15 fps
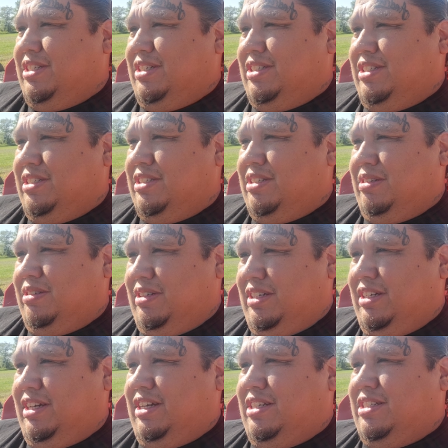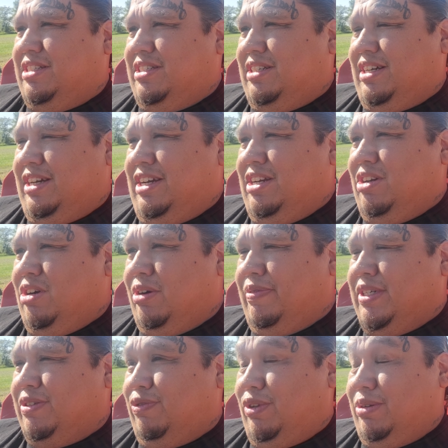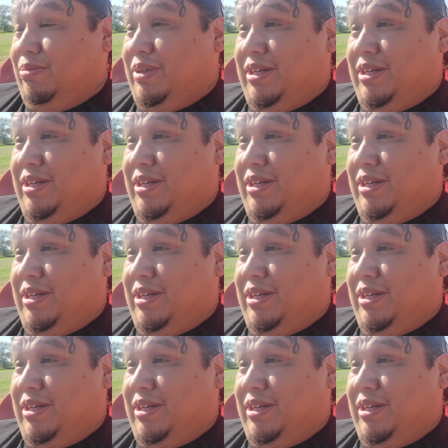it just it, it gets I get nervous for them.